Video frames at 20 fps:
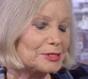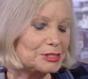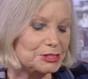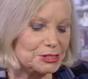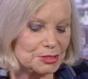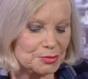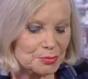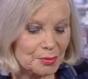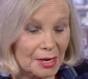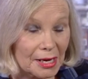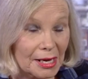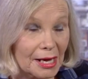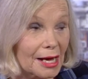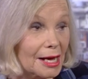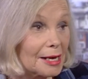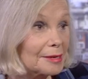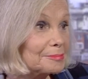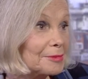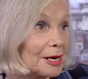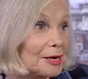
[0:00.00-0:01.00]
Which is
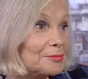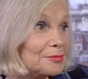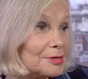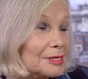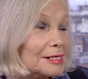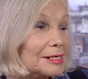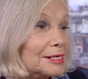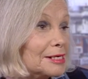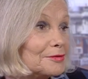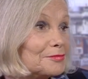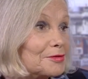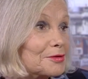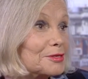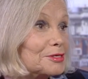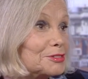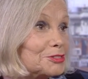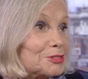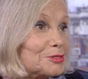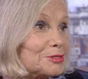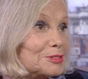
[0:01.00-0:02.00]
why I really live on
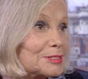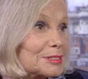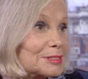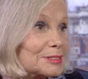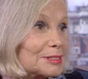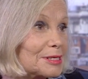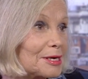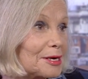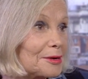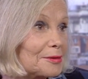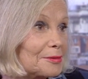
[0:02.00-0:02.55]
the juices now.